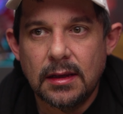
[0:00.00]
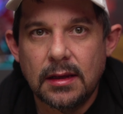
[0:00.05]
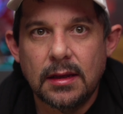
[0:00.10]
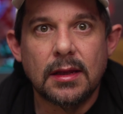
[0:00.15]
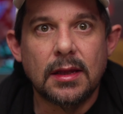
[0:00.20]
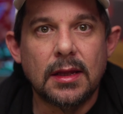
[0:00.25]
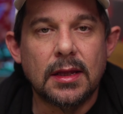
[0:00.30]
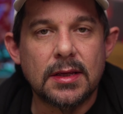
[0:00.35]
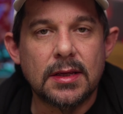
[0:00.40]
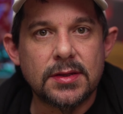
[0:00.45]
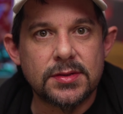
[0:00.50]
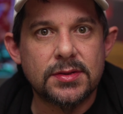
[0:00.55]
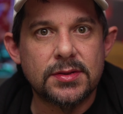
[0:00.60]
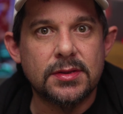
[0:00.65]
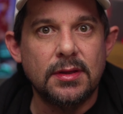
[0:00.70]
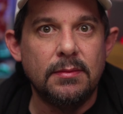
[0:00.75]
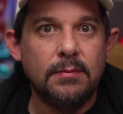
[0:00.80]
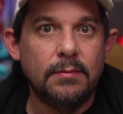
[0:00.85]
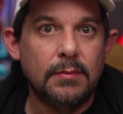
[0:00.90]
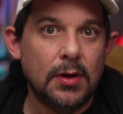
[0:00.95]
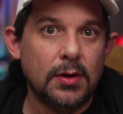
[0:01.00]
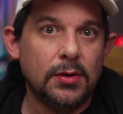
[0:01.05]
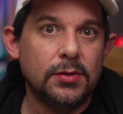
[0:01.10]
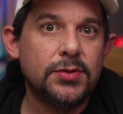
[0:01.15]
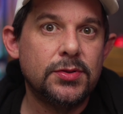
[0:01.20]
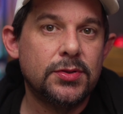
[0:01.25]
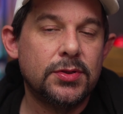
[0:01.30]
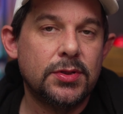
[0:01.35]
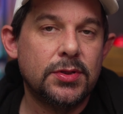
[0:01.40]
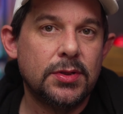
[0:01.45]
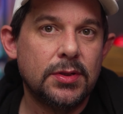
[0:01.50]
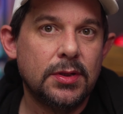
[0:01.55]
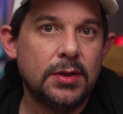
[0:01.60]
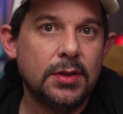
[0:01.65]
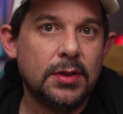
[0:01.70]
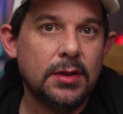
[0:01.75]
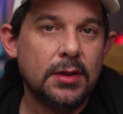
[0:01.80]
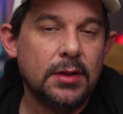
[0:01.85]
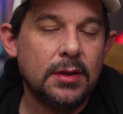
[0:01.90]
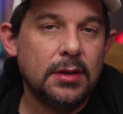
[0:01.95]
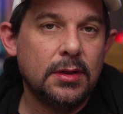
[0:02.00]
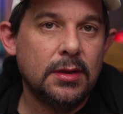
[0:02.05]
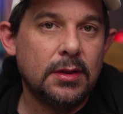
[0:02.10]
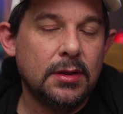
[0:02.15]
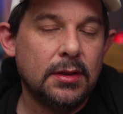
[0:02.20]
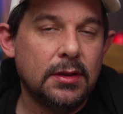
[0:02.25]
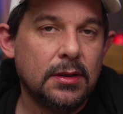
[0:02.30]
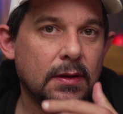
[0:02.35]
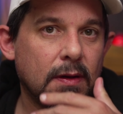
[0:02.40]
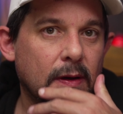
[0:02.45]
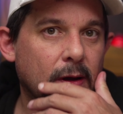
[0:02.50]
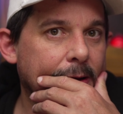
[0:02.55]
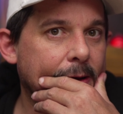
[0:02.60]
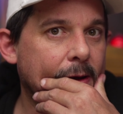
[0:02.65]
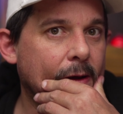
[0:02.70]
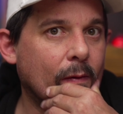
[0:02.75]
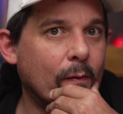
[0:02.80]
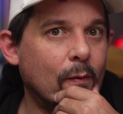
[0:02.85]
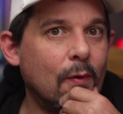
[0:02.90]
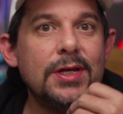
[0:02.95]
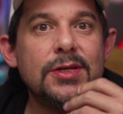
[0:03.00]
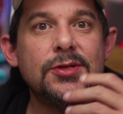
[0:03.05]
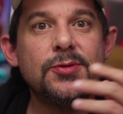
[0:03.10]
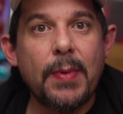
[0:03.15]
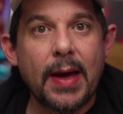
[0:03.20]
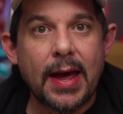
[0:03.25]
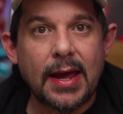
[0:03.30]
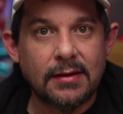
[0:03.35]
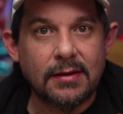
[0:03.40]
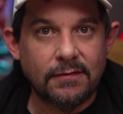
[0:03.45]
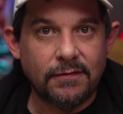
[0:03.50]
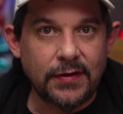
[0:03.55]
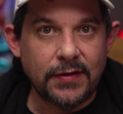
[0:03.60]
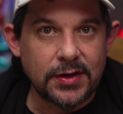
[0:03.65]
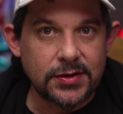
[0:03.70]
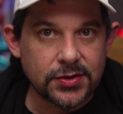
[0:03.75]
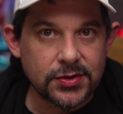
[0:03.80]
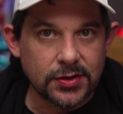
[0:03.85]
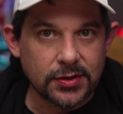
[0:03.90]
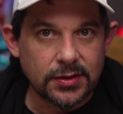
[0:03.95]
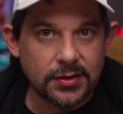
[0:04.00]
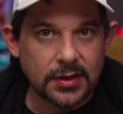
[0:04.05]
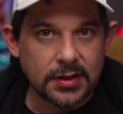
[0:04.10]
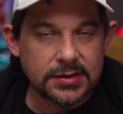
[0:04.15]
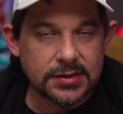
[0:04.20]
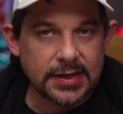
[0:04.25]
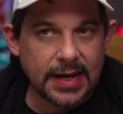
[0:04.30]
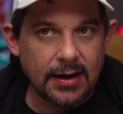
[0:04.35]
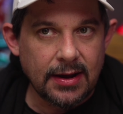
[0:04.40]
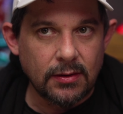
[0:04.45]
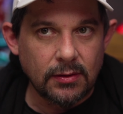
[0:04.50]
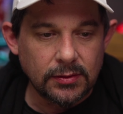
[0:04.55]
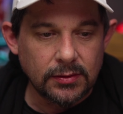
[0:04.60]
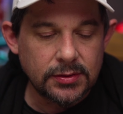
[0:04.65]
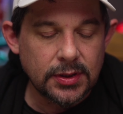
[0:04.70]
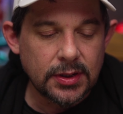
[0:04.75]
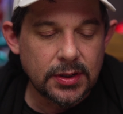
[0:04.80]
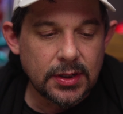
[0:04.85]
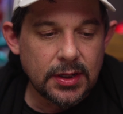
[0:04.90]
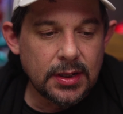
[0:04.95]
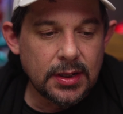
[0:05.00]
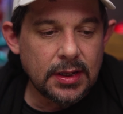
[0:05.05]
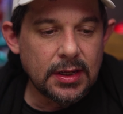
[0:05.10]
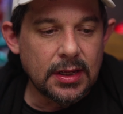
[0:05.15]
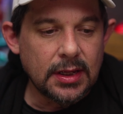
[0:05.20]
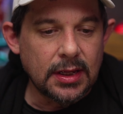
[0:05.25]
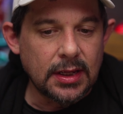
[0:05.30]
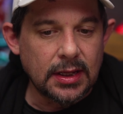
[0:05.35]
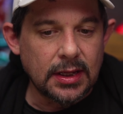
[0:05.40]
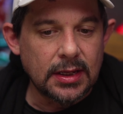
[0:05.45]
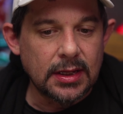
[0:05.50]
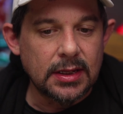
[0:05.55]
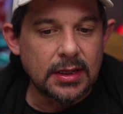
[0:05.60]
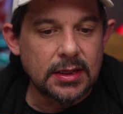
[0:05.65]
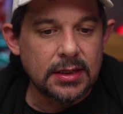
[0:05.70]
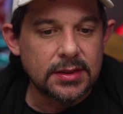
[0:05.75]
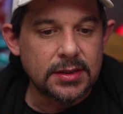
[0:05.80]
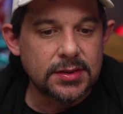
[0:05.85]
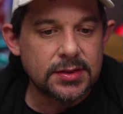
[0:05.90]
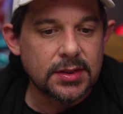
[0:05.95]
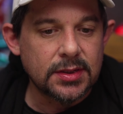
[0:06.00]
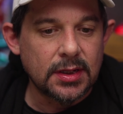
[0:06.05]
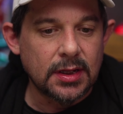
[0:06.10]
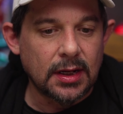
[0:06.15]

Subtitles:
is the most whiz bang feature that's out, is